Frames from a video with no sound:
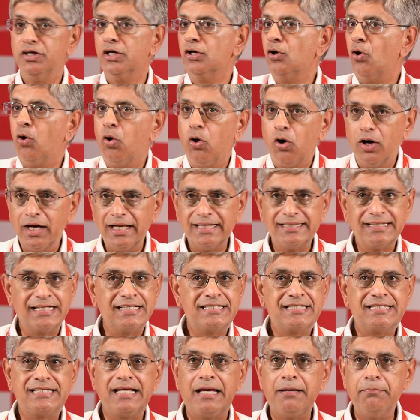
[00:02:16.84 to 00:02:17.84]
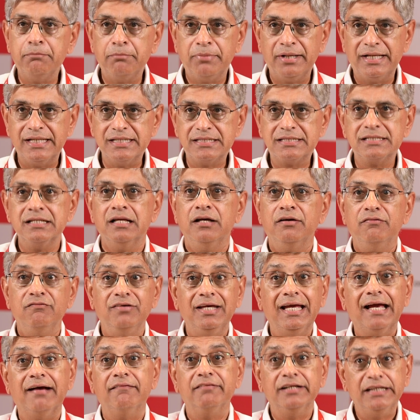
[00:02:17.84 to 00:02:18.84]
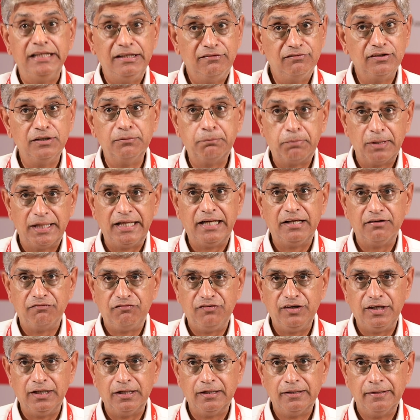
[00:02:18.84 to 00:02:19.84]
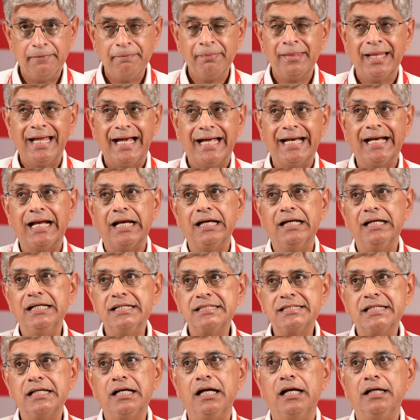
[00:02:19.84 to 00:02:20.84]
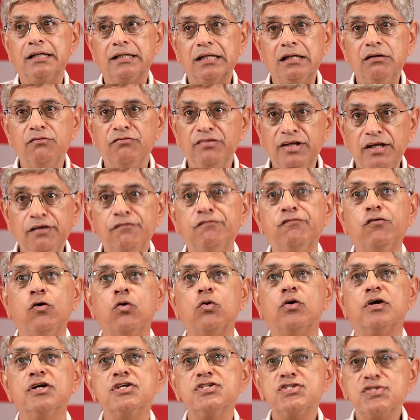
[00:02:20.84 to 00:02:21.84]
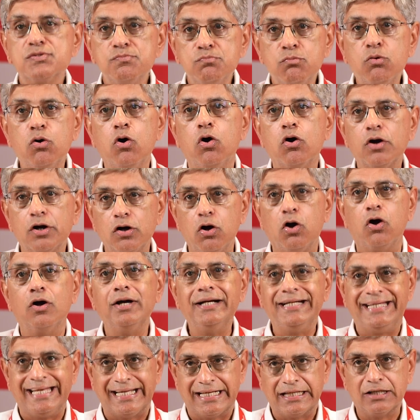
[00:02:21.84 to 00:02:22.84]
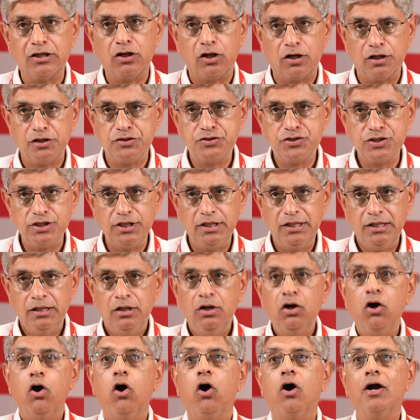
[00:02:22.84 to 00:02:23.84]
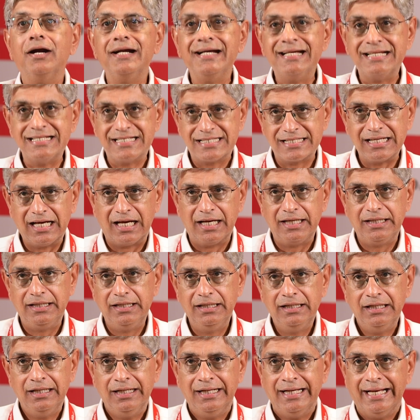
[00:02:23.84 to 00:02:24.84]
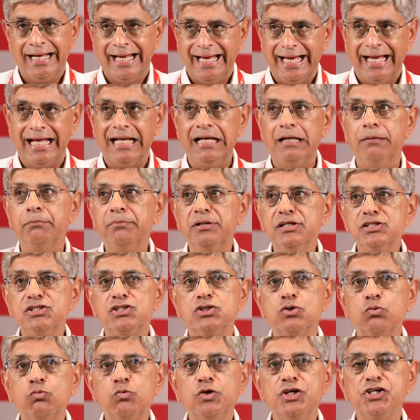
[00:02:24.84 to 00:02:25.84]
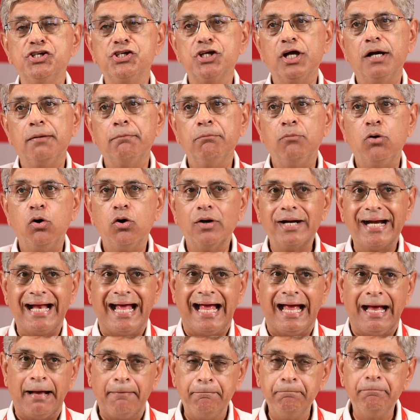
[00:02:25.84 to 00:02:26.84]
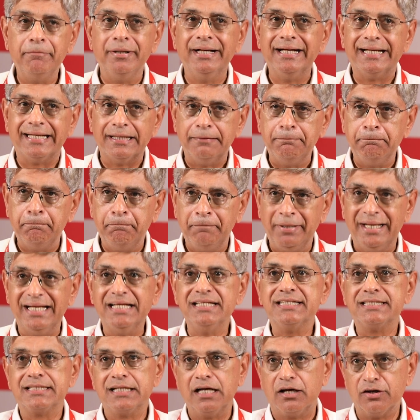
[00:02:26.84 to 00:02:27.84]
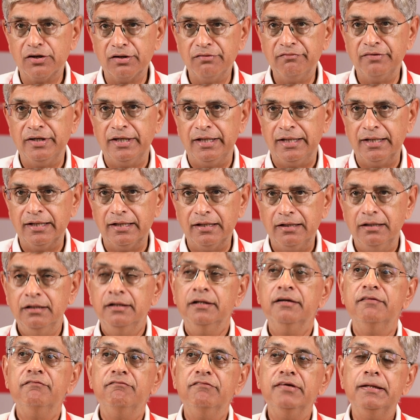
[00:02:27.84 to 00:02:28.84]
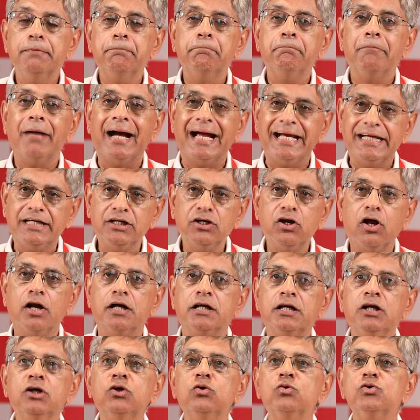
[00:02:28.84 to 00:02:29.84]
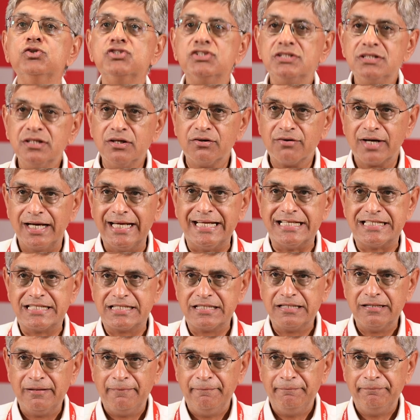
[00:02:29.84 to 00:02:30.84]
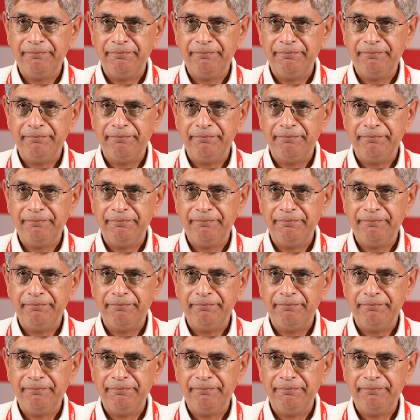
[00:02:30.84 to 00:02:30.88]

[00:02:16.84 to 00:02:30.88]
we are all at the same base. We have an even playing field. And unless and until we focus more on technology, on design elements which are more ambit and based out of India, we might not lose the race